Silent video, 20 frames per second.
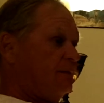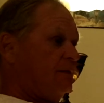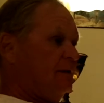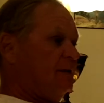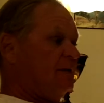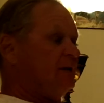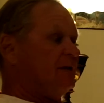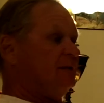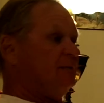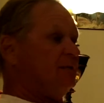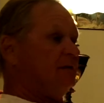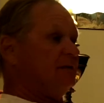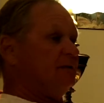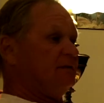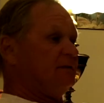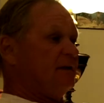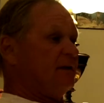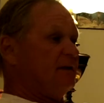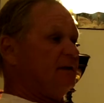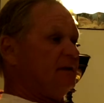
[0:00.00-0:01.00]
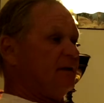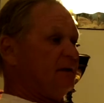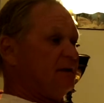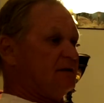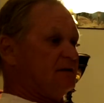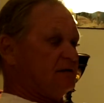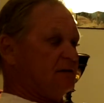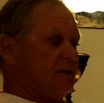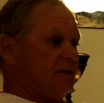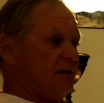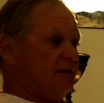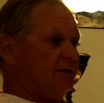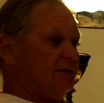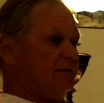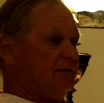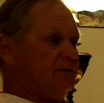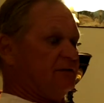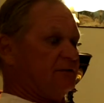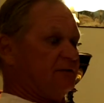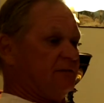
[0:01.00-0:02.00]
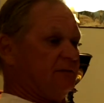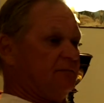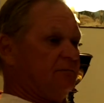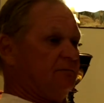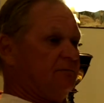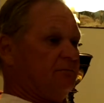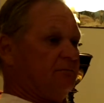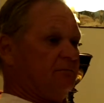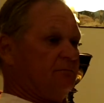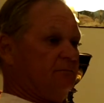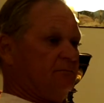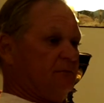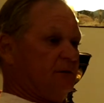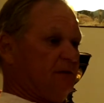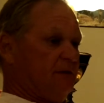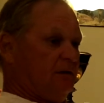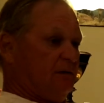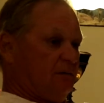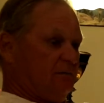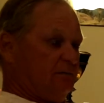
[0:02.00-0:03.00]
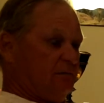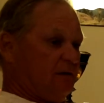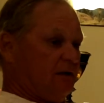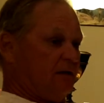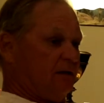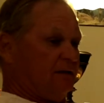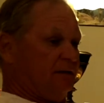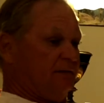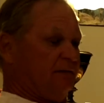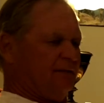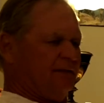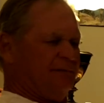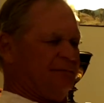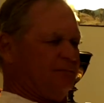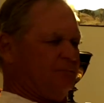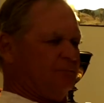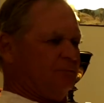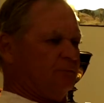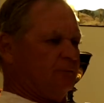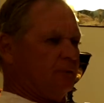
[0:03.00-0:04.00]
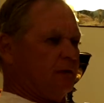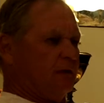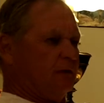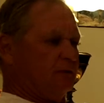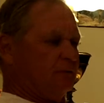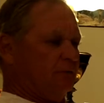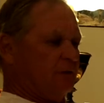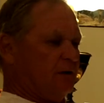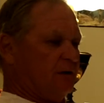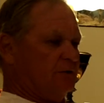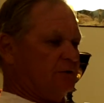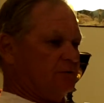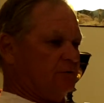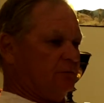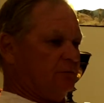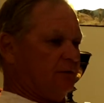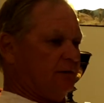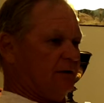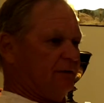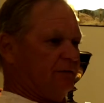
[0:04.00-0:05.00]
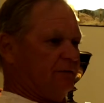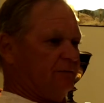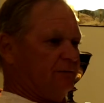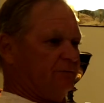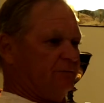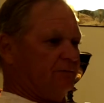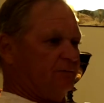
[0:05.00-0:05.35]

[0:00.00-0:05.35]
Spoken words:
He came in 10 days later and he said, Roger or whatever,